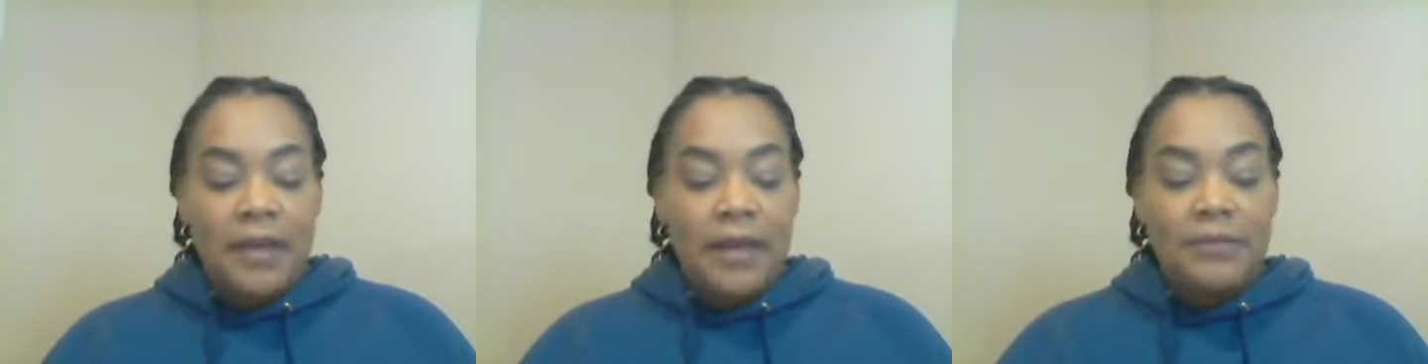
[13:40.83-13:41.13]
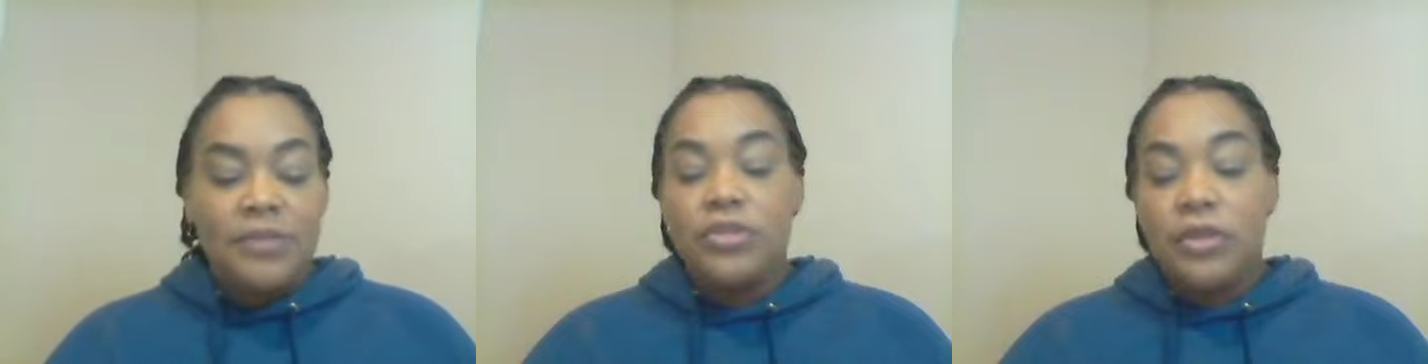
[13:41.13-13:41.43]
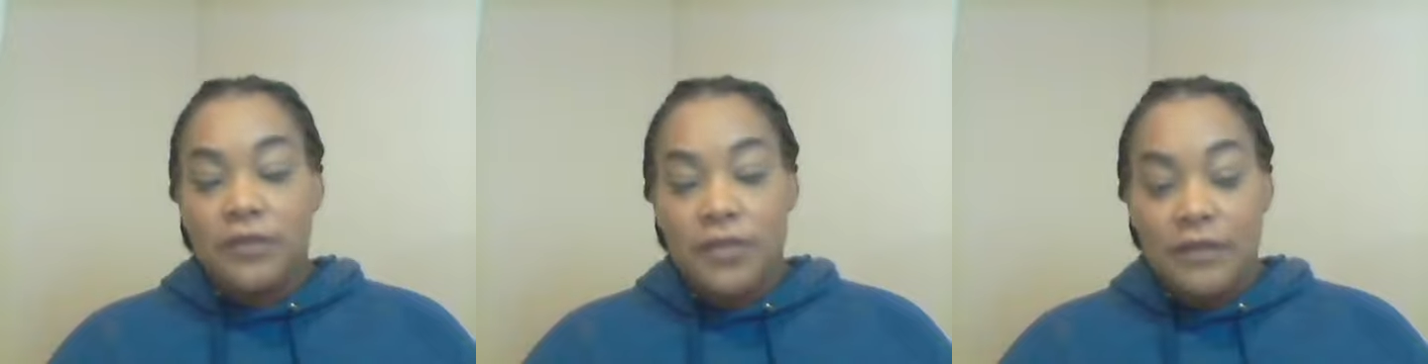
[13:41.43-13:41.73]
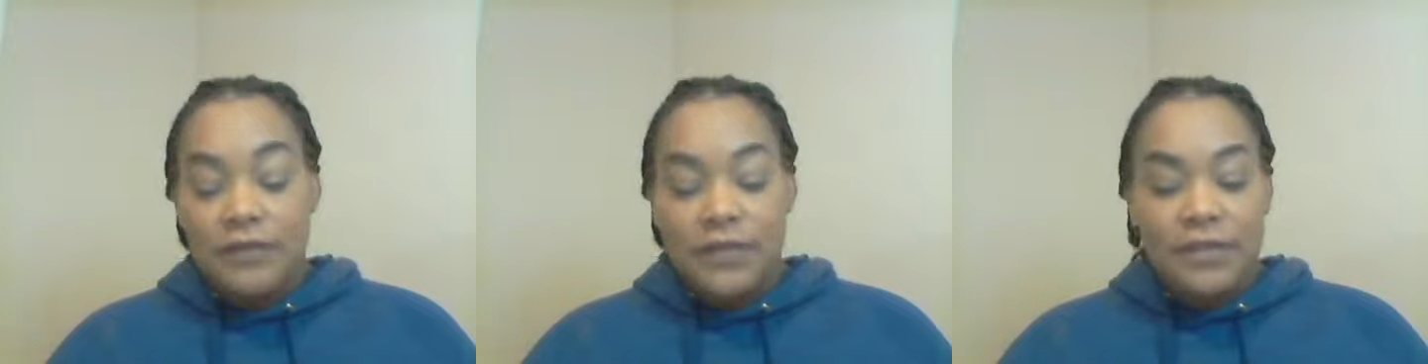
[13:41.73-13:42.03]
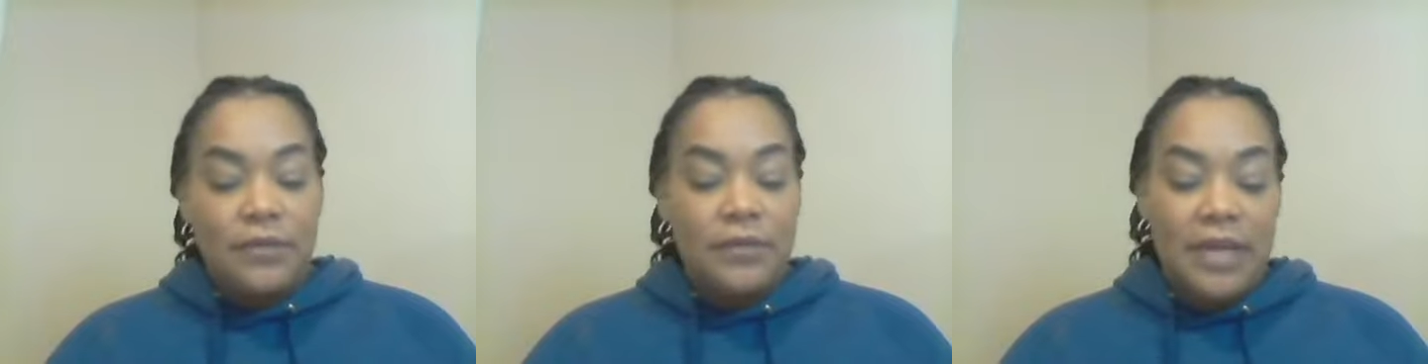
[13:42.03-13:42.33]
the sheriff's
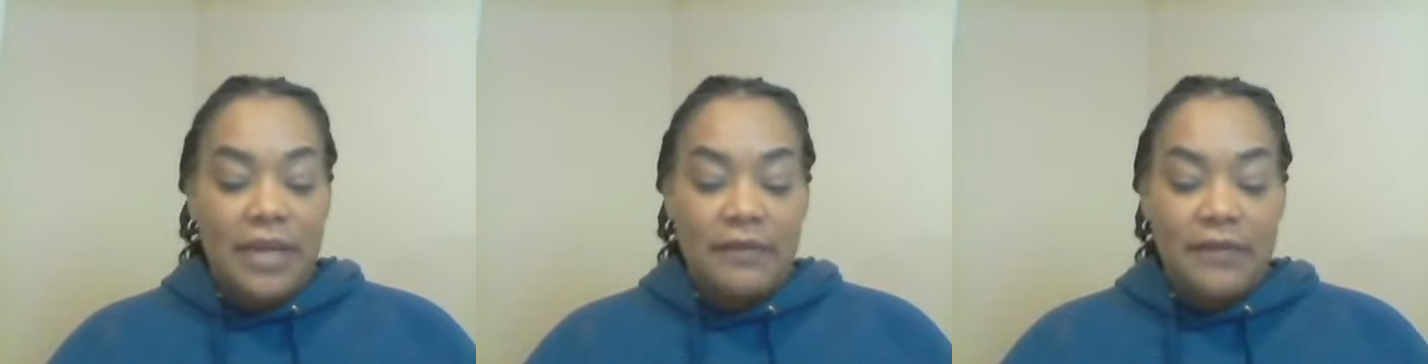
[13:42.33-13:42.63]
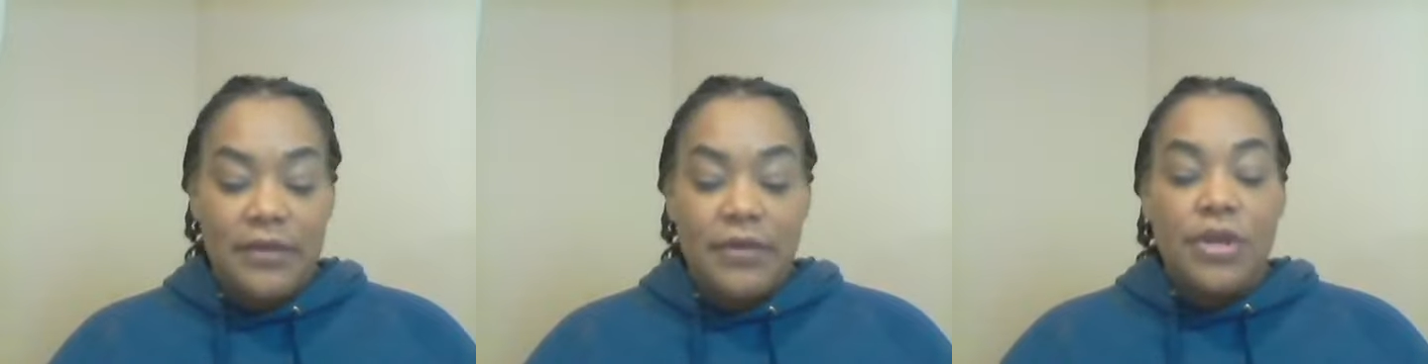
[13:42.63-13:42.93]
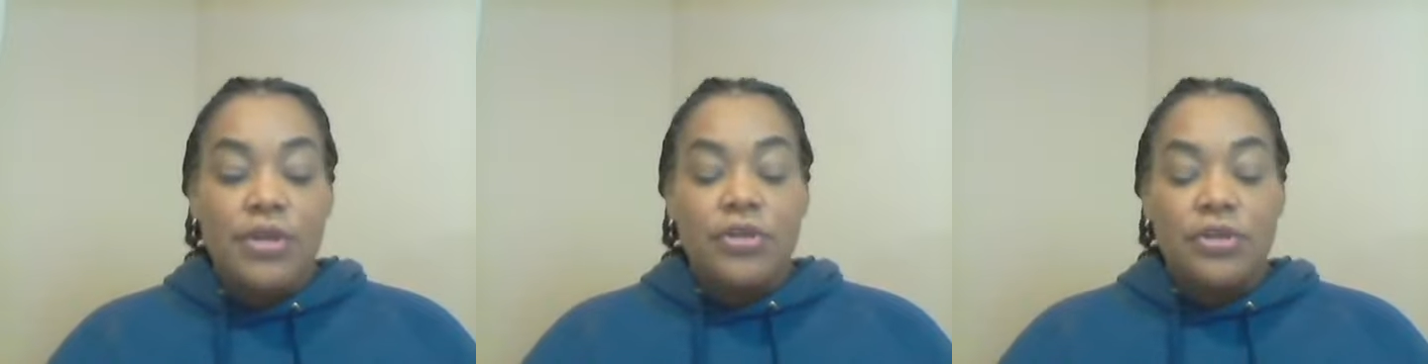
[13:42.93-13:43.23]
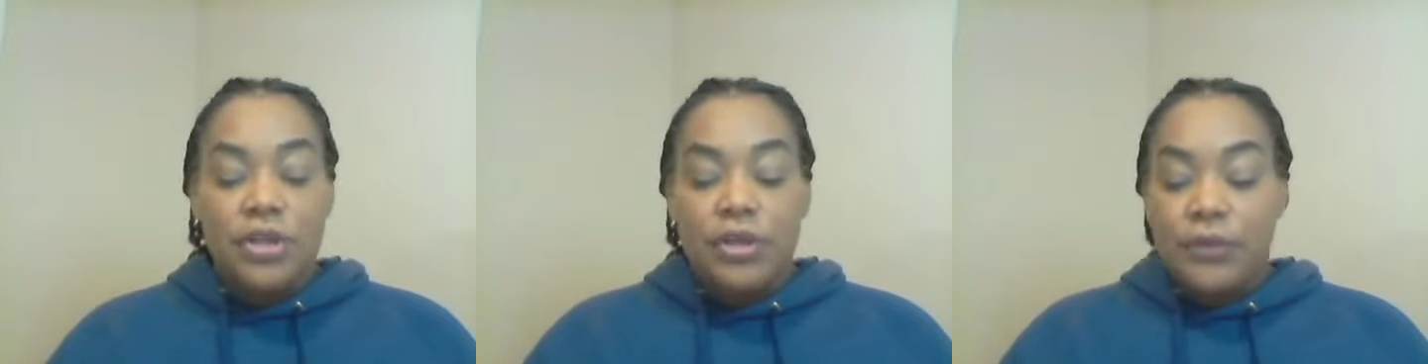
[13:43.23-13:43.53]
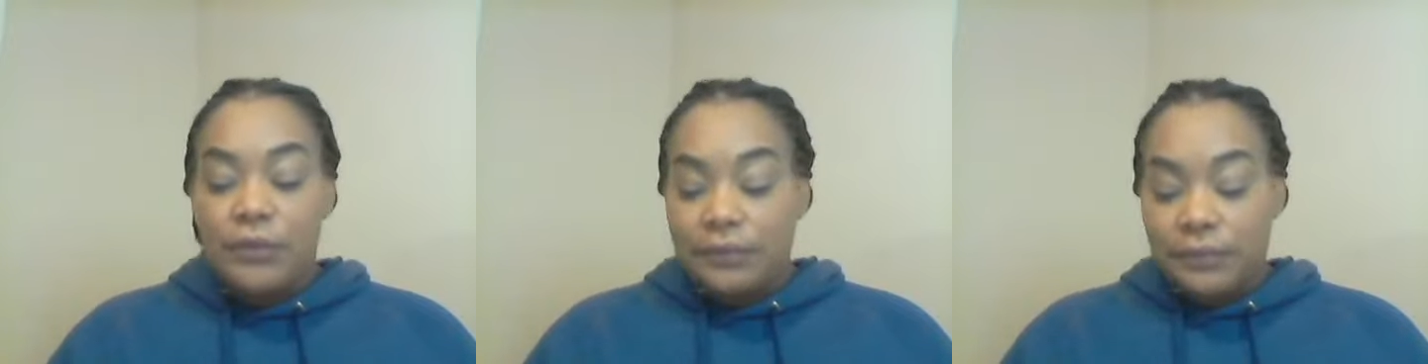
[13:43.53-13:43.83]
office, what have you.
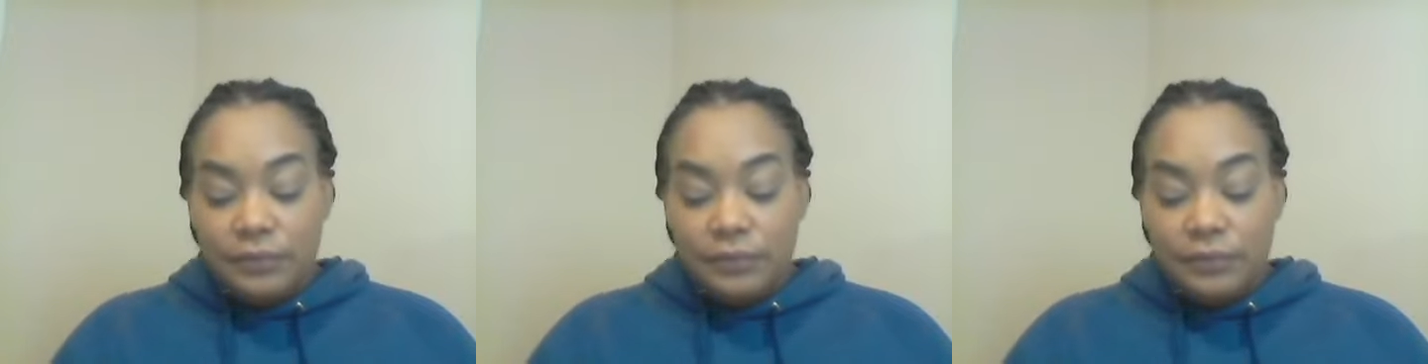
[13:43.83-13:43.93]
So